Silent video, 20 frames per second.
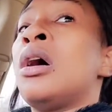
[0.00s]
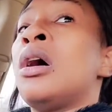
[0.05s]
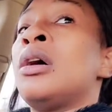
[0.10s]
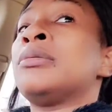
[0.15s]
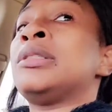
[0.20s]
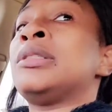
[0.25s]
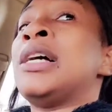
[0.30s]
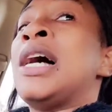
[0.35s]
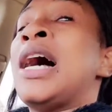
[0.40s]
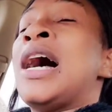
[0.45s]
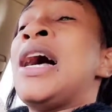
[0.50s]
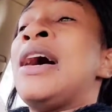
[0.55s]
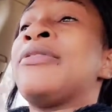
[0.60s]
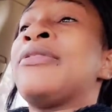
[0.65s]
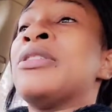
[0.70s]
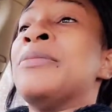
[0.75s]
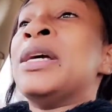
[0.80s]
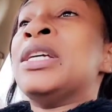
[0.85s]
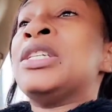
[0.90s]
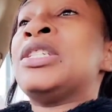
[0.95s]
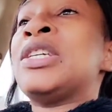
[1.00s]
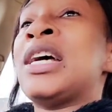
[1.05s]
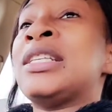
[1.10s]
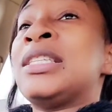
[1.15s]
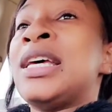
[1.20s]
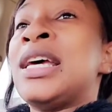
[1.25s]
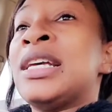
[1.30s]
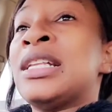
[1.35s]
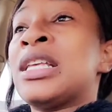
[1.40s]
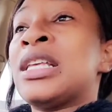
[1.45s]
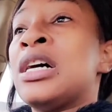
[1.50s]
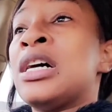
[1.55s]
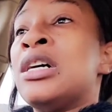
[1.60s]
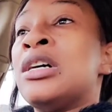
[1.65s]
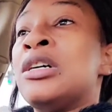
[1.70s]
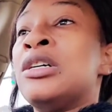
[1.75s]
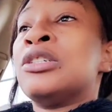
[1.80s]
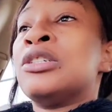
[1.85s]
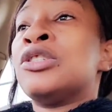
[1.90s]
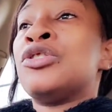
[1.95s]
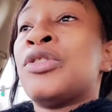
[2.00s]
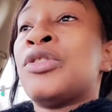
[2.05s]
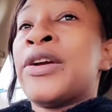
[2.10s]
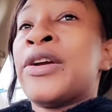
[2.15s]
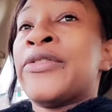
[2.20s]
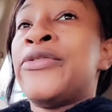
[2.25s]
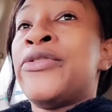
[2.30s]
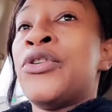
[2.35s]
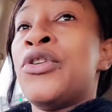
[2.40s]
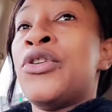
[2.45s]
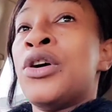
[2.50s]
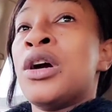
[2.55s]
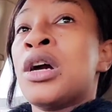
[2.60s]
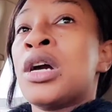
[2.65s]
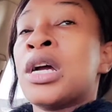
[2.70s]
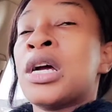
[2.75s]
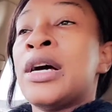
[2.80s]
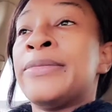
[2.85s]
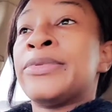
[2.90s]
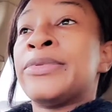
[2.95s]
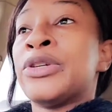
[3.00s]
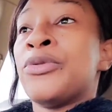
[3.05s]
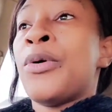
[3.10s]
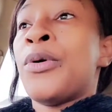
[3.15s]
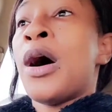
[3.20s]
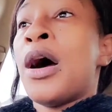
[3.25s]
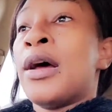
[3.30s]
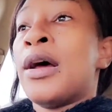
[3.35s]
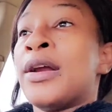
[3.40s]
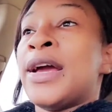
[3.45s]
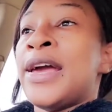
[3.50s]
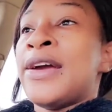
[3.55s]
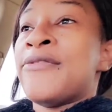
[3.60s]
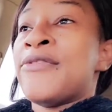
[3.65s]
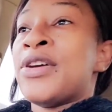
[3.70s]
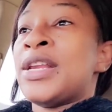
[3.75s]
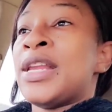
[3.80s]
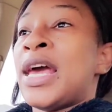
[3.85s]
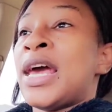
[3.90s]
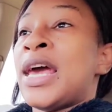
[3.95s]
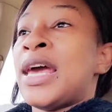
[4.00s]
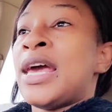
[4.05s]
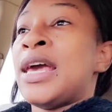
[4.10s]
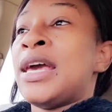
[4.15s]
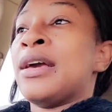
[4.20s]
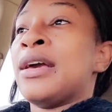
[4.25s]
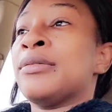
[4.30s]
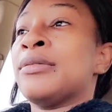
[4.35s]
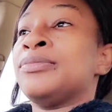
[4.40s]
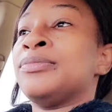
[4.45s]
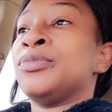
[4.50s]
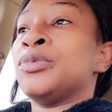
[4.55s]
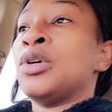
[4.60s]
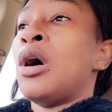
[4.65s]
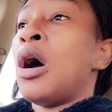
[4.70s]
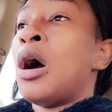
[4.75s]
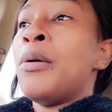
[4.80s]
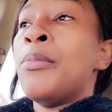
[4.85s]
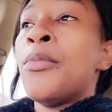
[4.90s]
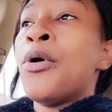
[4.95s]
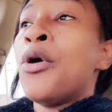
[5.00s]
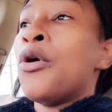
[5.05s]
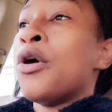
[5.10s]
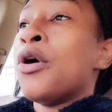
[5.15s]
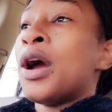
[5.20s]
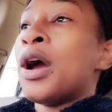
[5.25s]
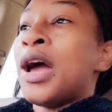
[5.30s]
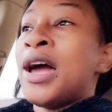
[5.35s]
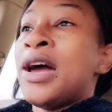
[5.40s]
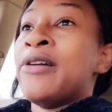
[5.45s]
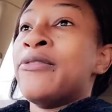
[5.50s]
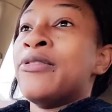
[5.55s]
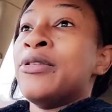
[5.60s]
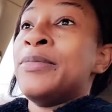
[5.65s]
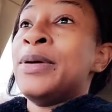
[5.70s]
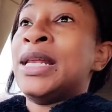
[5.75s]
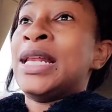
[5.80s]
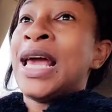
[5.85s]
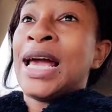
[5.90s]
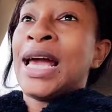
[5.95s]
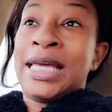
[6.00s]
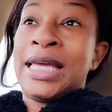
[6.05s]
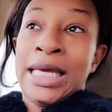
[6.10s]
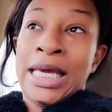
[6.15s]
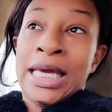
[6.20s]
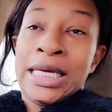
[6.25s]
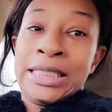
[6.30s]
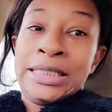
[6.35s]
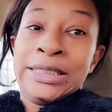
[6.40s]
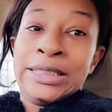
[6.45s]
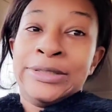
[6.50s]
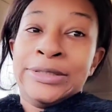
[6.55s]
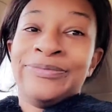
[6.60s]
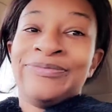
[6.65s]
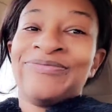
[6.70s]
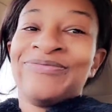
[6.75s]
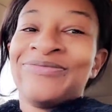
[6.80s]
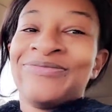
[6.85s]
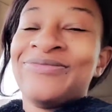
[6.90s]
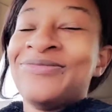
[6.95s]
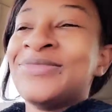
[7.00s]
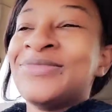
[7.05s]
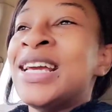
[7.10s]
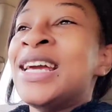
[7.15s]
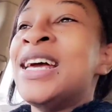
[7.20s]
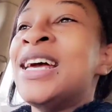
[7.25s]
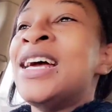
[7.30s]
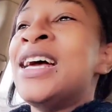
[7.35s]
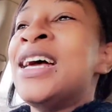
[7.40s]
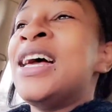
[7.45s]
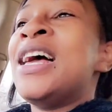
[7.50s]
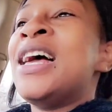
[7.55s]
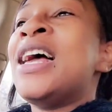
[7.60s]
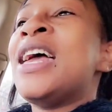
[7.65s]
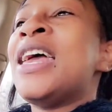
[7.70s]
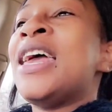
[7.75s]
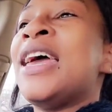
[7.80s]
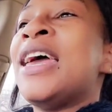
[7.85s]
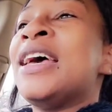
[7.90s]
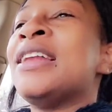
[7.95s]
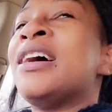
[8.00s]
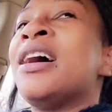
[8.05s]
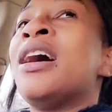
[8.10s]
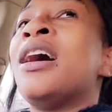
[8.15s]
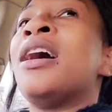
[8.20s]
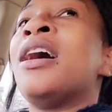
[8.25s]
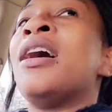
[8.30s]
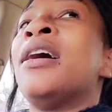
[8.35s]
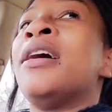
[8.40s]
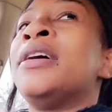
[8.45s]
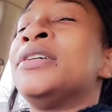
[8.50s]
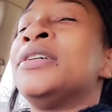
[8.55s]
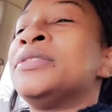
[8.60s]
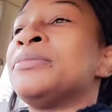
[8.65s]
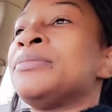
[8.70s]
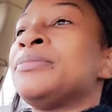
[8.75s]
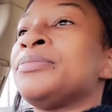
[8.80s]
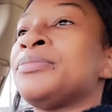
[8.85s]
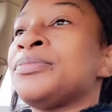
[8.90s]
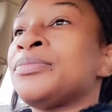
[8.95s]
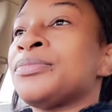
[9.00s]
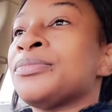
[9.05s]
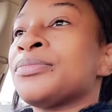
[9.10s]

So I have to make sure I take those, drink 4 cups of water every day or more, however many I can handle. And oh,